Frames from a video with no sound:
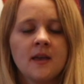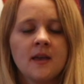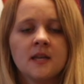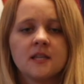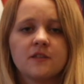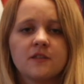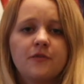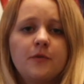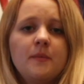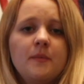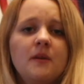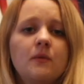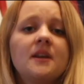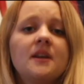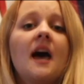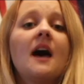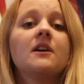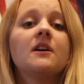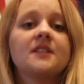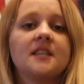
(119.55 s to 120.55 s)
So for me,
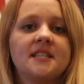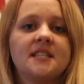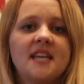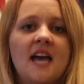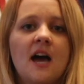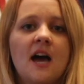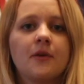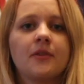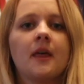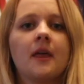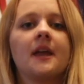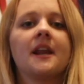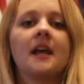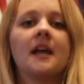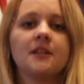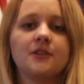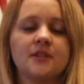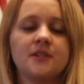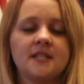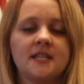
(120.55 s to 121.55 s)
without a doubt,
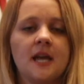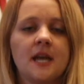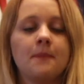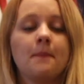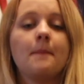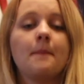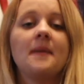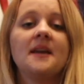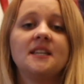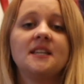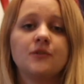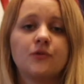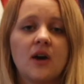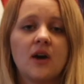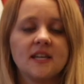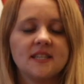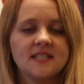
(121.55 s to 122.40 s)
Real Sociedad made the right